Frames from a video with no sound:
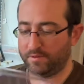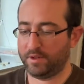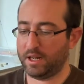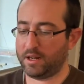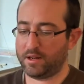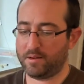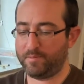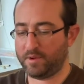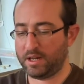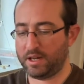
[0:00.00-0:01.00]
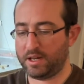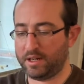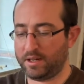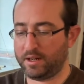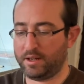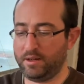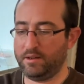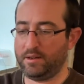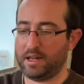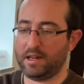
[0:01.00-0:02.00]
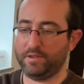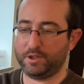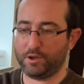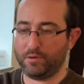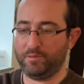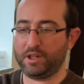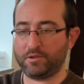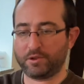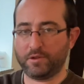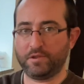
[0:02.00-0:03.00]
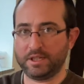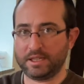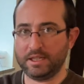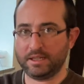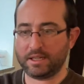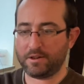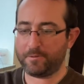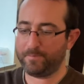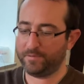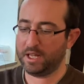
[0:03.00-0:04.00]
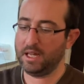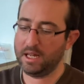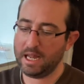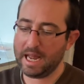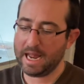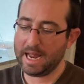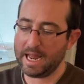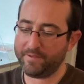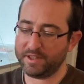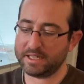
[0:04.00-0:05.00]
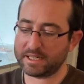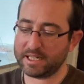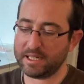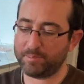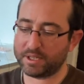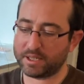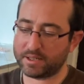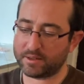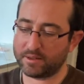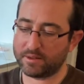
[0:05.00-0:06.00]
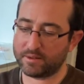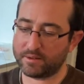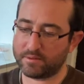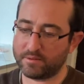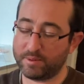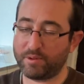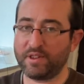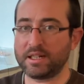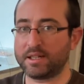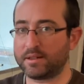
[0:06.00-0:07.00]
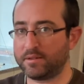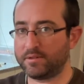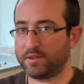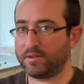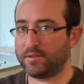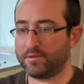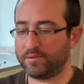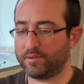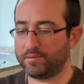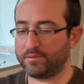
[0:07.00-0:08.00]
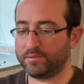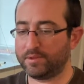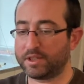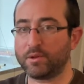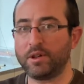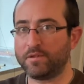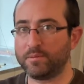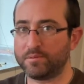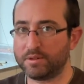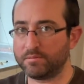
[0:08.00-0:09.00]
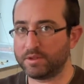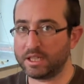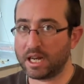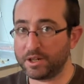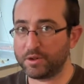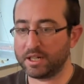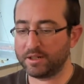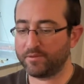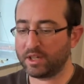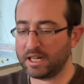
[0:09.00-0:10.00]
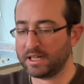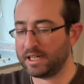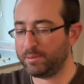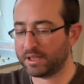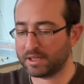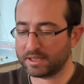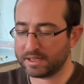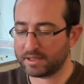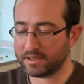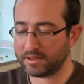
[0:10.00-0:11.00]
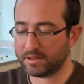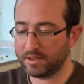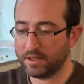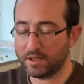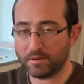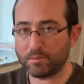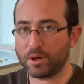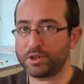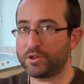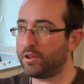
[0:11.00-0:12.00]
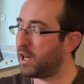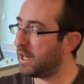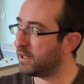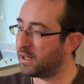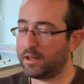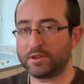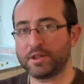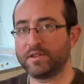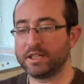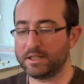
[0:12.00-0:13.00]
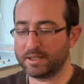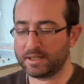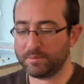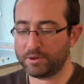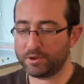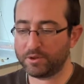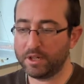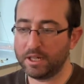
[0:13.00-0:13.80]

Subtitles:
I have a dome that goes over the seed cell, and this prevents the soil from dehydrating, and it keeps a consistent moisture, and I also have consistent temperature.